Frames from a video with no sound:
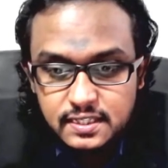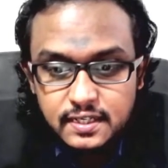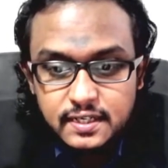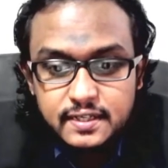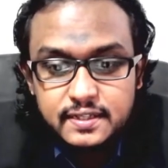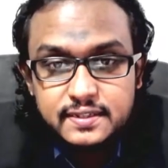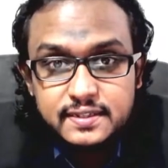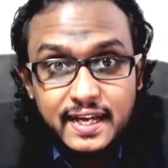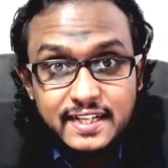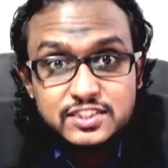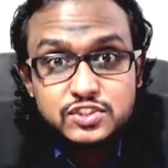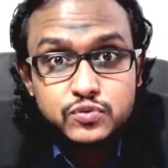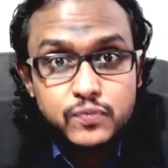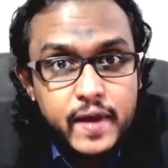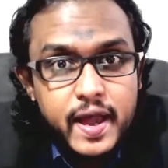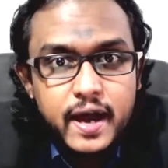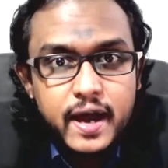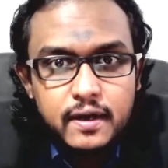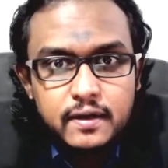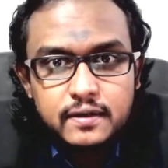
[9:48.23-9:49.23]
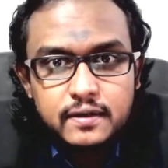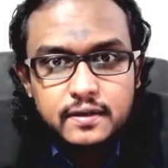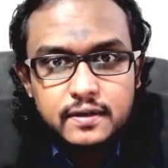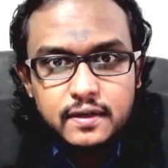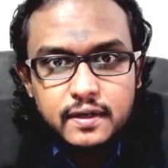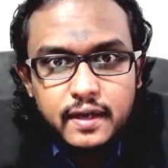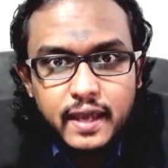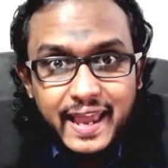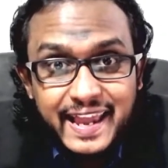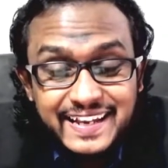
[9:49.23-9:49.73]
That's where
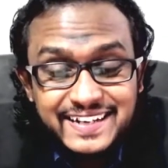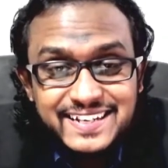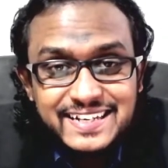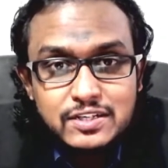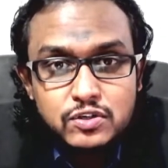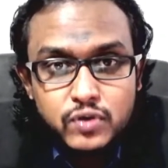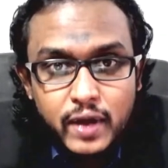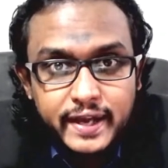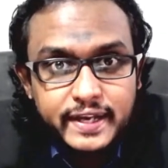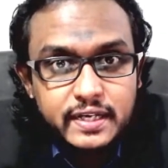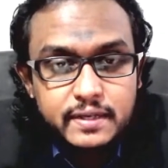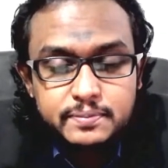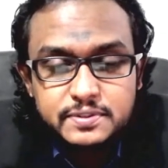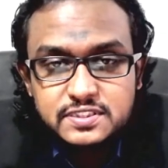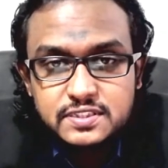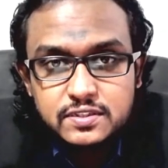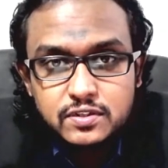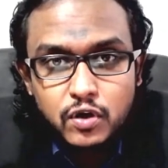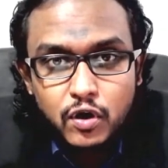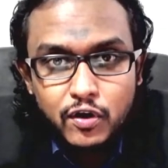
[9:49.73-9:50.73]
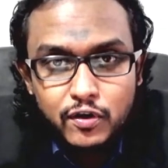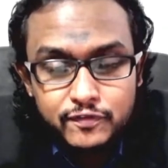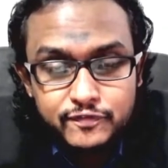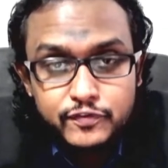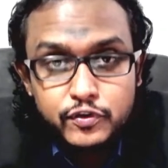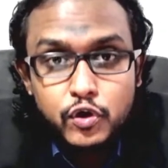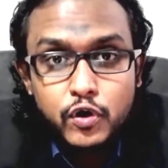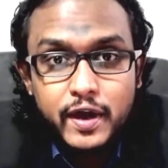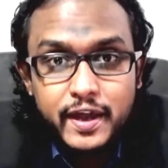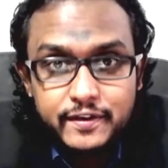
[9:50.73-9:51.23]
80 to 90% of
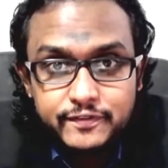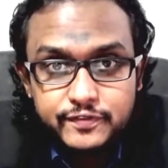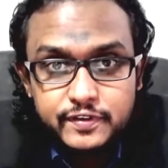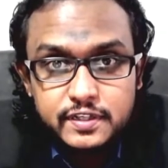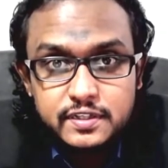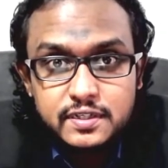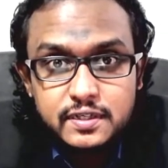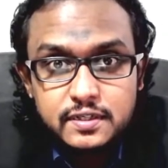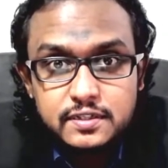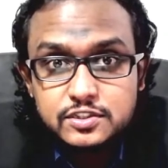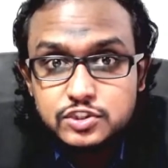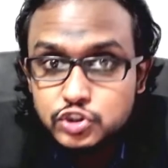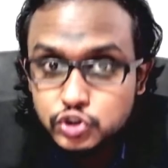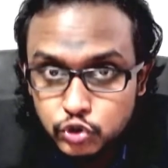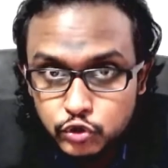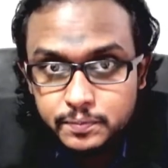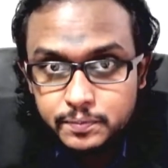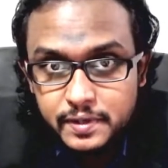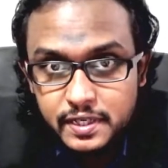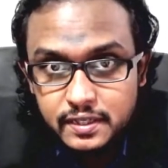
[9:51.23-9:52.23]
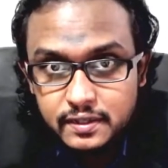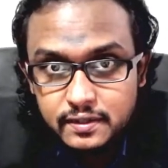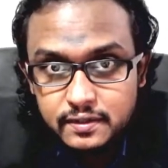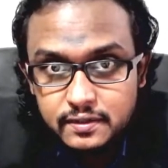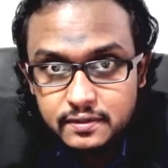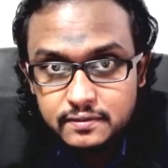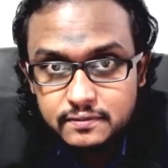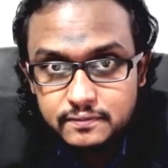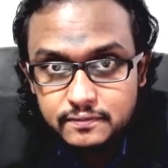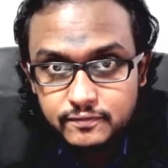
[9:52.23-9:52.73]
your effort should be,
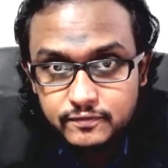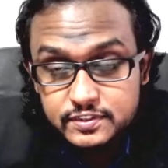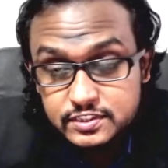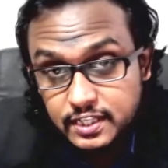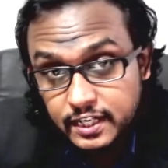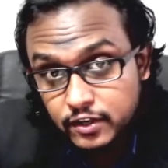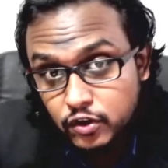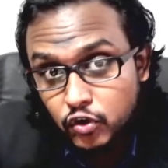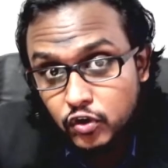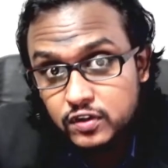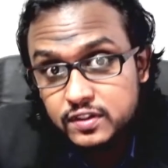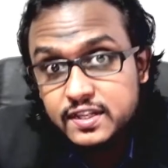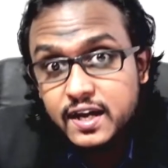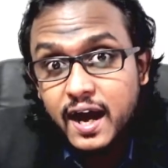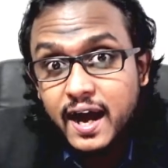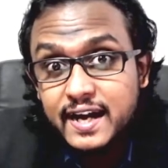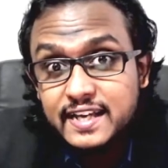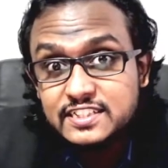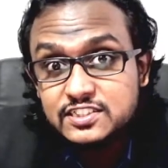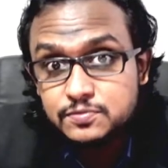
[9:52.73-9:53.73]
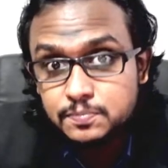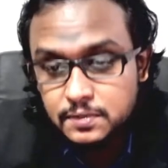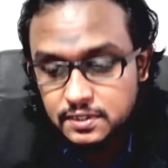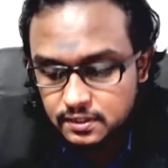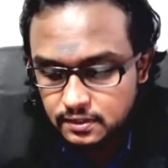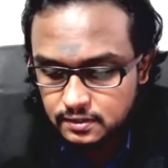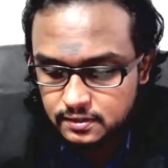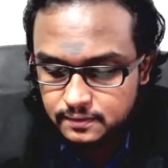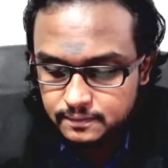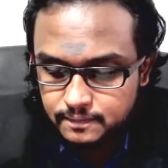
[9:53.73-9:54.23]
which I call the iceberg.
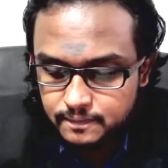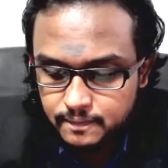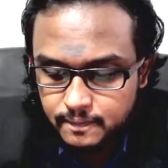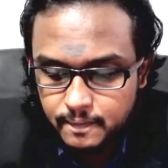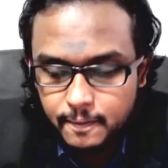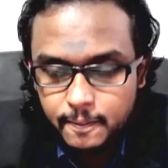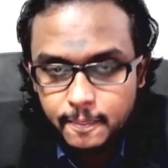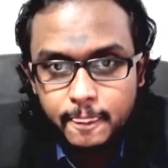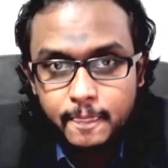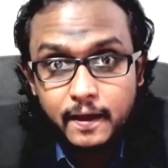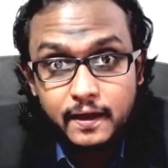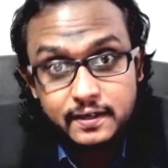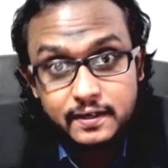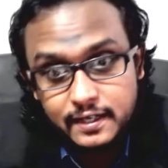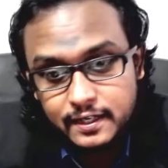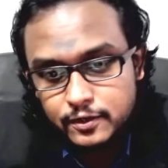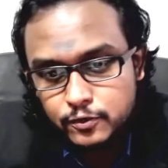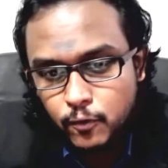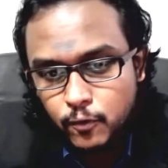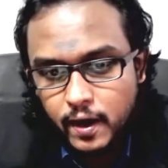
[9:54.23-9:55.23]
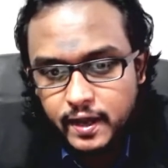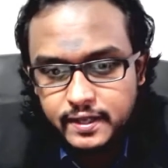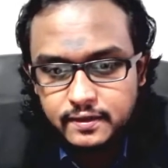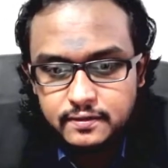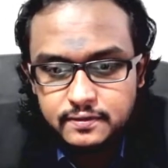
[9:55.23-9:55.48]
I'll tell you why.